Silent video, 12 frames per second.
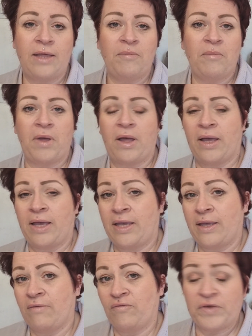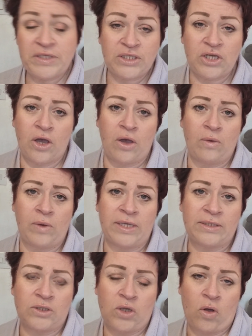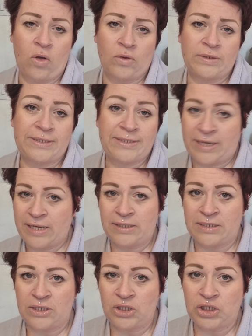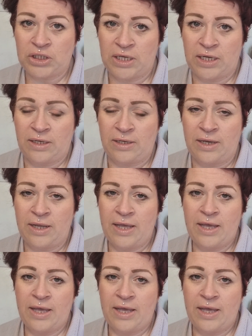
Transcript: My video is not slating Shein,